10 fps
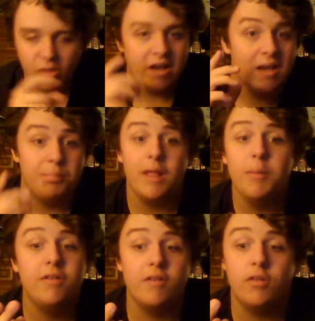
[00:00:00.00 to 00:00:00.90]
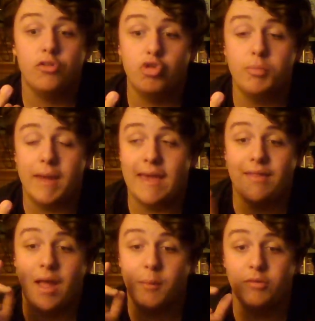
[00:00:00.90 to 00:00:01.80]
He played with Dylan Dubé, and
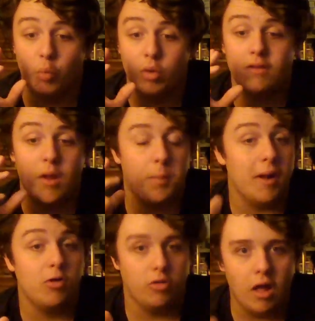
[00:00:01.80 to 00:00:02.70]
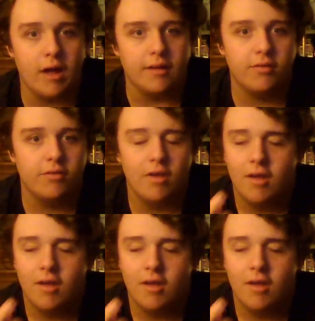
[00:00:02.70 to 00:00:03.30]
that was one of their better lines.